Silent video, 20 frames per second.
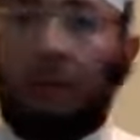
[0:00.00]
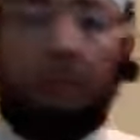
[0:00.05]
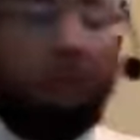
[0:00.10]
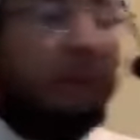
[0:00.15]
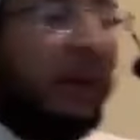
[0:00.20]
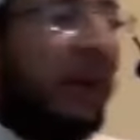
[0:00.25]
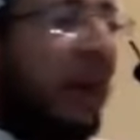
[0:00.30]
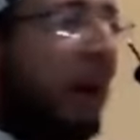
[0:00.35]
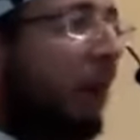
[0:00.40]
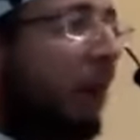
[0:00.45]

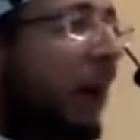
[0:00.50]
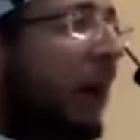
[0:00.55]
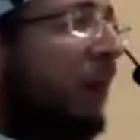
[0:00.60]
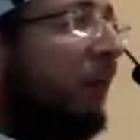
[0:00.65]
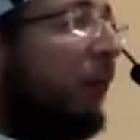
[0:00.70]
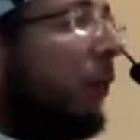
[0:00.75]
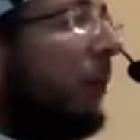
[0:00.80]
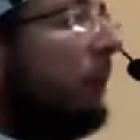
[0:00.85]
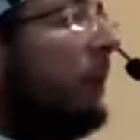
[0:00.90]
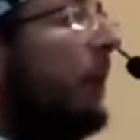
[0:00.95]
Be away
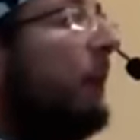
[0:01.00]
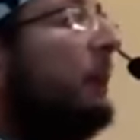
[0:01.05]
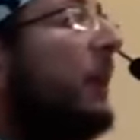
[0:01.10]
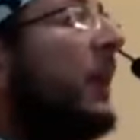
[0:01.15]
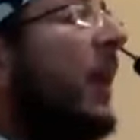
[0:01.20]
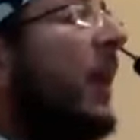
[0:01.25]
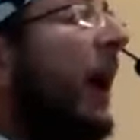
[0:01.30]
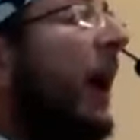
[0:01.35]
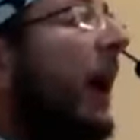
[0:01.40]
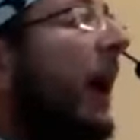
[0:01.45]
from the
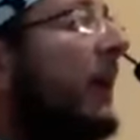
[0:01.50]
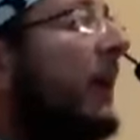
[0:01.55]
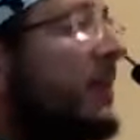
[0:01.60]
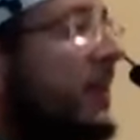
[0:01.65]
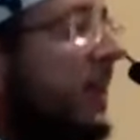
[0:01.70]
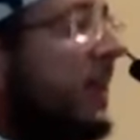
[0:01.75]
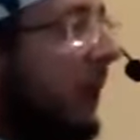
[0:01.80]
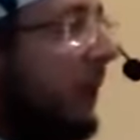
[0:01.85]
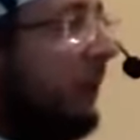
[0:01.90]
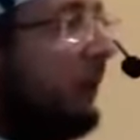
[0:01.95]
bid'ah
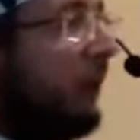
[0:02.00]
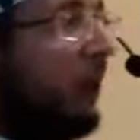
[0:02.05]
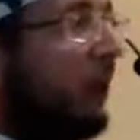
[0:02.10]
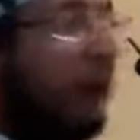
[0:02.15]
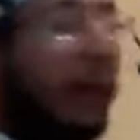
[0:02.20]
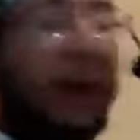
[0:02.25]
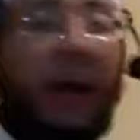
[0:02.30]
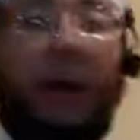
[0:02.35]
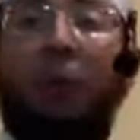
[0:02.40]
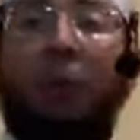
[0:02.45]
itself.
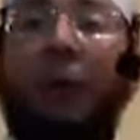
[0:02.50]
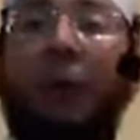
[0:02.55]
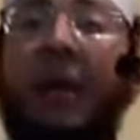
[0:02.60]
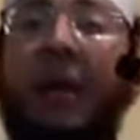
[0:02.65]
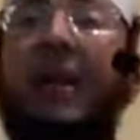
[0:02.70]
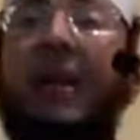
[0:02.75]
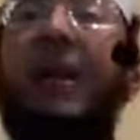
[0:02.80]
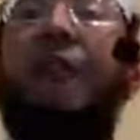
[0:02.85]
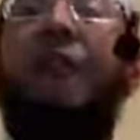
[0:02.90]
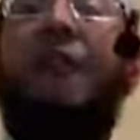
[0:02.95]
And
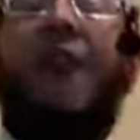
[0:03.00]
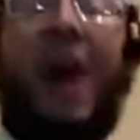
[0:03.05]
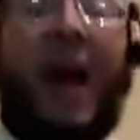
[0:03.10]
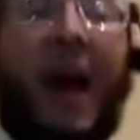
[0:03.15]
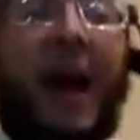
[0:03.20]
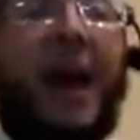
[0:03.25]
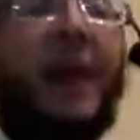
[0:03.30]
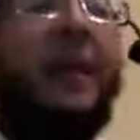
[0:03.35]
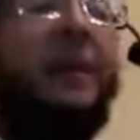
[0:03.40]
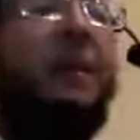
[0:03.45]
we
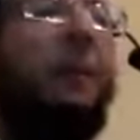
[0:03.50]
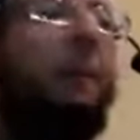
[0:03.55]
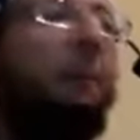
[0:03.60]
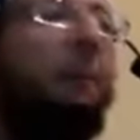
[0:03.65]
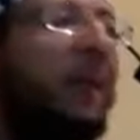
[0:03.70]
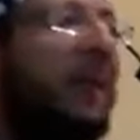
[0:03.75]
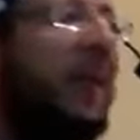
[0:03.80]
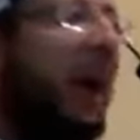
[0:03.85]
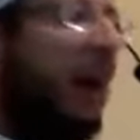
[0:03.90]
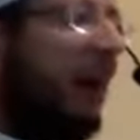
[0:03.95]
defined
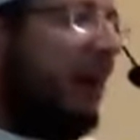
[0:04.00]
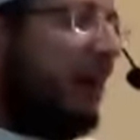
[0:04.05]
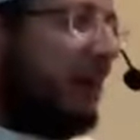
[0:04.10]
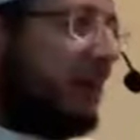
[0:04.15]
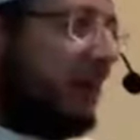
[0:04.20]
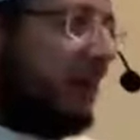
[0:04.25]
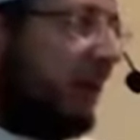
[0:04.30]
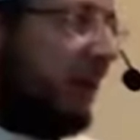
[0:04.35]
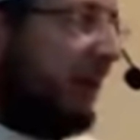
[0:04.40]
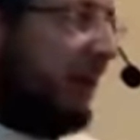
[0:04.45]
bid'ah
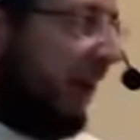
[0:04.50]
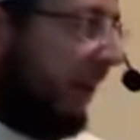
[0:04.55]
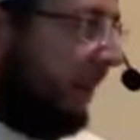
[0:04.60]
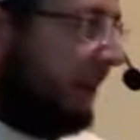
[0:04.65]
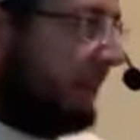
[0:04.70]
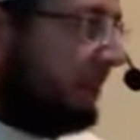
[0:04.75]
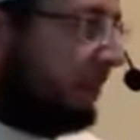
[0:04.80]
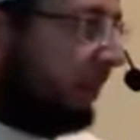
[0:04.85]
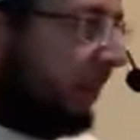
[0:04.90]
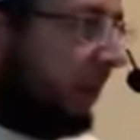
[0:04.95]
yesterday.
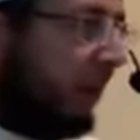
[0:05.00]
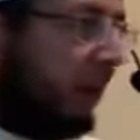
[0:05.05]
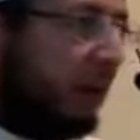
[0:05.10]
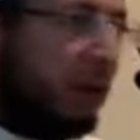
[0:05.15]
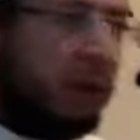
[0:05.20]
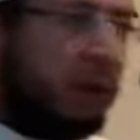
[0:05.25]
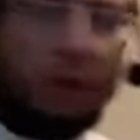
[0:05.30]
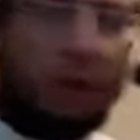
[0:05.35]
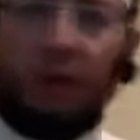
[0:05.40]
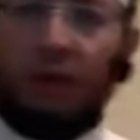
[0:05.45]

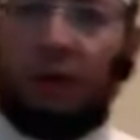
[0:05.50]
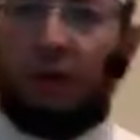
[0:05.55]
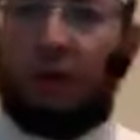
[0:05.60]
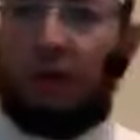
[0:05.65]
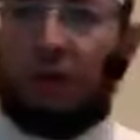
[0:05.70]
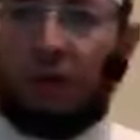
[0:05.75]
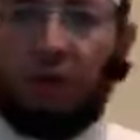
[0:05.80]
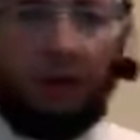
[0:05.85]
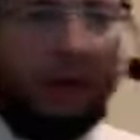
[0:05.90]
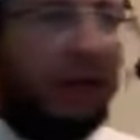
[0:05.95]

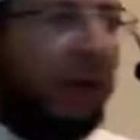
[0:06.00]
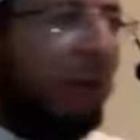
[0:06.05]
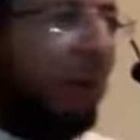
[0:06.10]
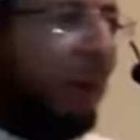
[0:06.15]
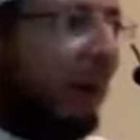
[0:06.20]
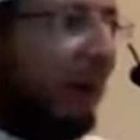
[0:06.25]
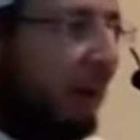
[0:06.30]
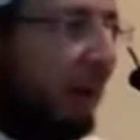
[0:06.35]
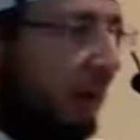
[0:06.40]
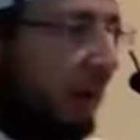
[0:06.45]
Should
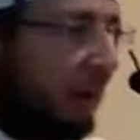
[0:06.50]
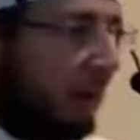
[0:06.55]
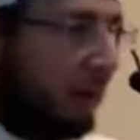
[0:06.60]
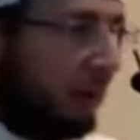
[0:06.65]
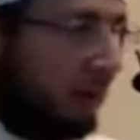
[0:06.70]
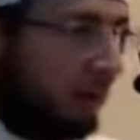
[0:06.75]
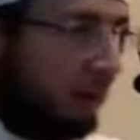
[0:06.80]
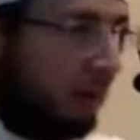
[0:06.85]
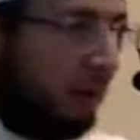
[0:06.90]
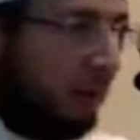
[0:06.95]
anyone
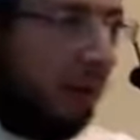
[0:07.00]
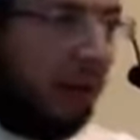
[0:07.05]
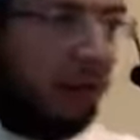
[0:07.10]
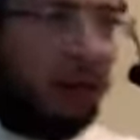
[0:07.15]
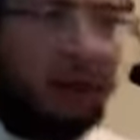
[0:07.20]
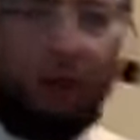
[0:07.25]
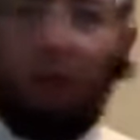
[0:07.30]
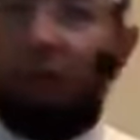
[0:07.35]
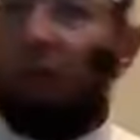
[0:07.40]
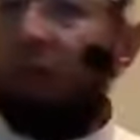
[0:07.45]

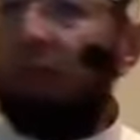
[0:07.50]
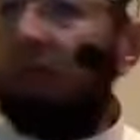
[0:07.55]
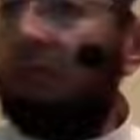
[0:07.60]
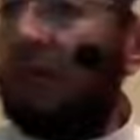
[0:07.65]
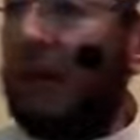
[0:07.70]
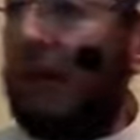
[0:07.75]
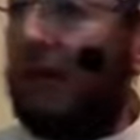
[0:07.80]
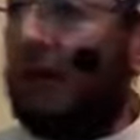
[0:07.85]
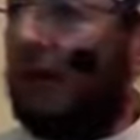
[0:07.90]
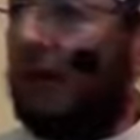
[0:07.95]
like you
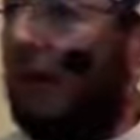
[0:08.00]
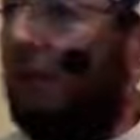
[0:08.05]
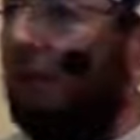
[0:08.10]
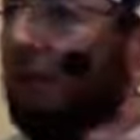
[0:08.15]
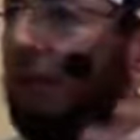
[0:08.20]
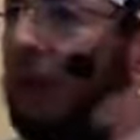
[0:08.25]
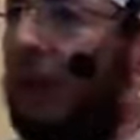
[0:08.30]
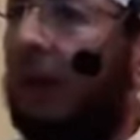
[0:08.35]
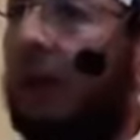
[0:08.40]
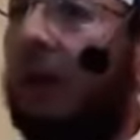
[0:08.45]
can give
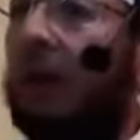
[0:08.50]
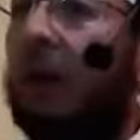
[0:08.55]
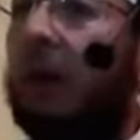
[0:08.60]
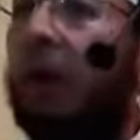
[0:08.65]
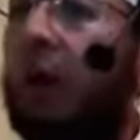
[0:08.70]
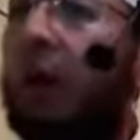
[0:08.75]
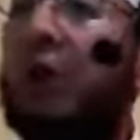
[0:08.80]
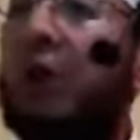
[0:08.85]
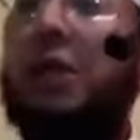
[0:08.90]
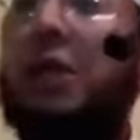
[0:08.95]
me
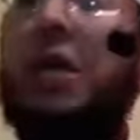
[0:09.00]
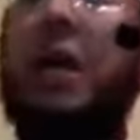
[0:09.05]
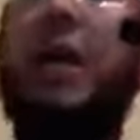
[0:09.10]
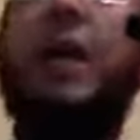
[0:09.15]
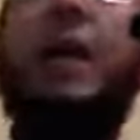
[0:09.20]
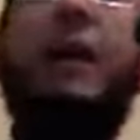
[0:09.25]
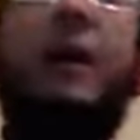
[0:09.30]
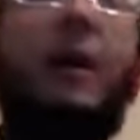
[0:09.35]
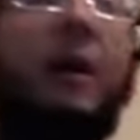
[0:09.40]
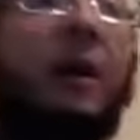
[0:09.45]
or
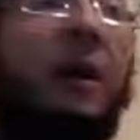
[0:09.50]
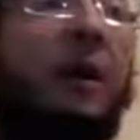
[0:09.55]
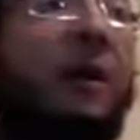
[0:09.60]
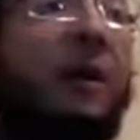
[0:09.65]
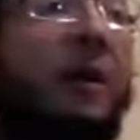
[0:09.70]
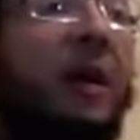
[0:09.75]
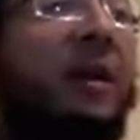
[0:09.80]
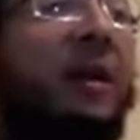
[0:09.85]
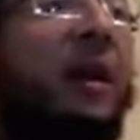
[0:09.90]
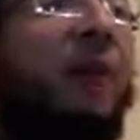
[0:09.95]
share
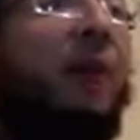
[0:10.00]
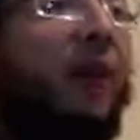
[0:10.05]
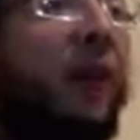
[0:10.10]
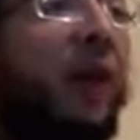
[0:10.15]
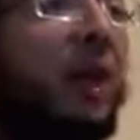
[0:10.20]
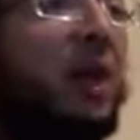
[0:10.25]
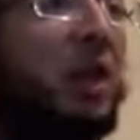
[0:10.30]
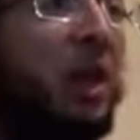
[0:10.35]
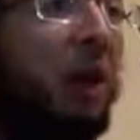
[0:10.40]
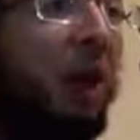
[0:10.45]
the
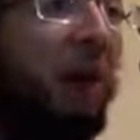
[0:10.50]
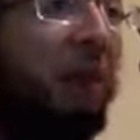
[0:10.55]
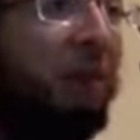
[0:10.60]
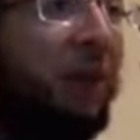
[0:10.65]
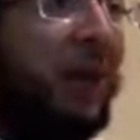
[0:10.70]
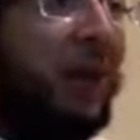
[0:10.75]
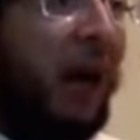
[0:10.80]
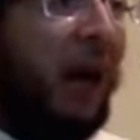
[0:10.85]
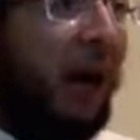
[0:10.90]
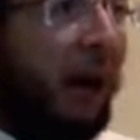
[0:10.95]
definition of
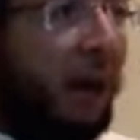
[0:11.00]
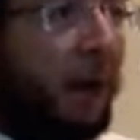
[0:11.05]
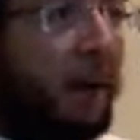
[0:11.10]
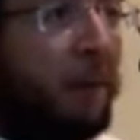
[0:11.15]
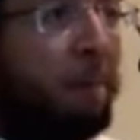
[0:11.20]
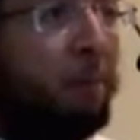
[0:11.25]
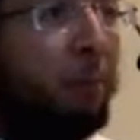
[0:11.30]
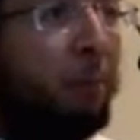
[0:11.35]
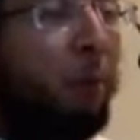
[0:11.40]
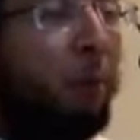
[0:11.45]
bid'ah?
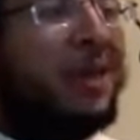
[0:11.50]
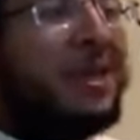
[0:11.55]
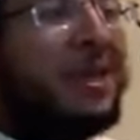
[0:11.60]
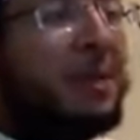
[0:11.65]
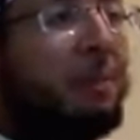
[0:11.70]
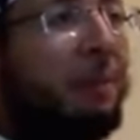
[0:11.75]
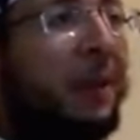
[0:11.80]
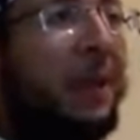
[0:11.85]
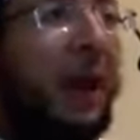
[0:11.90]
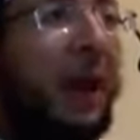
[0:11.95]
What's
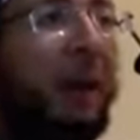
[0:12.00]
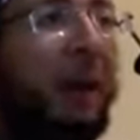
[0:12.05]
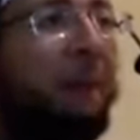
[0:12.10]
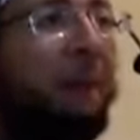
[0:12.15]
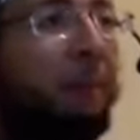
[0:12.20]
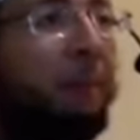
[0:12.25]
bid'ah?